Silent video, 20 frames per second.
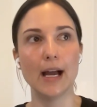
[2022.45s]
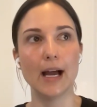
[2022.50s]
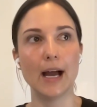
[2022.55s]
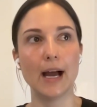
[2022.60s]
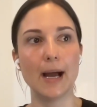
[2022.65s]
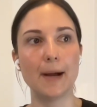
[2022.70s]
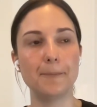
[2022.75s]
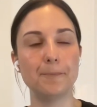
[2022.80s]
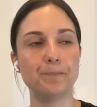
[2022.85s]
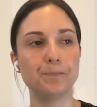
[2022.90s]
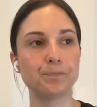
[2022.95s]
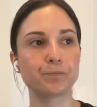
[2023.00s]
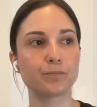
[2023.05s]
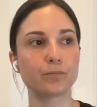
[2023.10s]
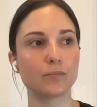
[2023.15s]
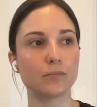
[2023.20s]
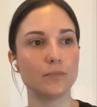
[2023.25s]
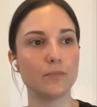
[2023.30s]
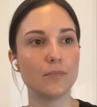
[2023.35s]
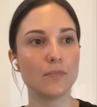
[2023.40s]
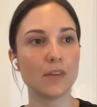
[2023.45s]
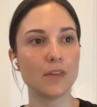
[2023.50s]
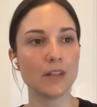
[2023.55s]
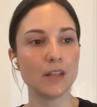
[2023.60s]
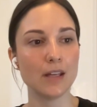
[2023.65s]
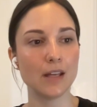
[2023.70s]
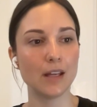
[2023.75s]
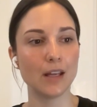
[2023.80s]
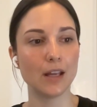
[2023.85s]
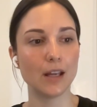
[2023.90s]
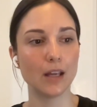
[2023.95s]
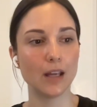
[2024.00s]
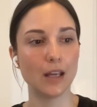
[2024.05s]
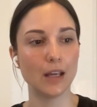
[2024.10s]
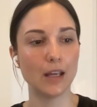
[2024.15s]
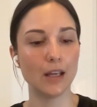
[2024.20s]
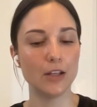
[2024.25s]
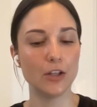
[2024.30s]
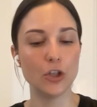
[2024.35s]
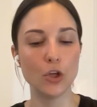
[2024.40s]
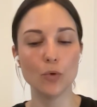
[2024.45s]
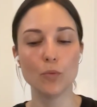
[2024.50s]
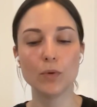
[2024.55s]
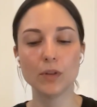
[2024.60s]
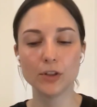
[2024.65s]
Um, you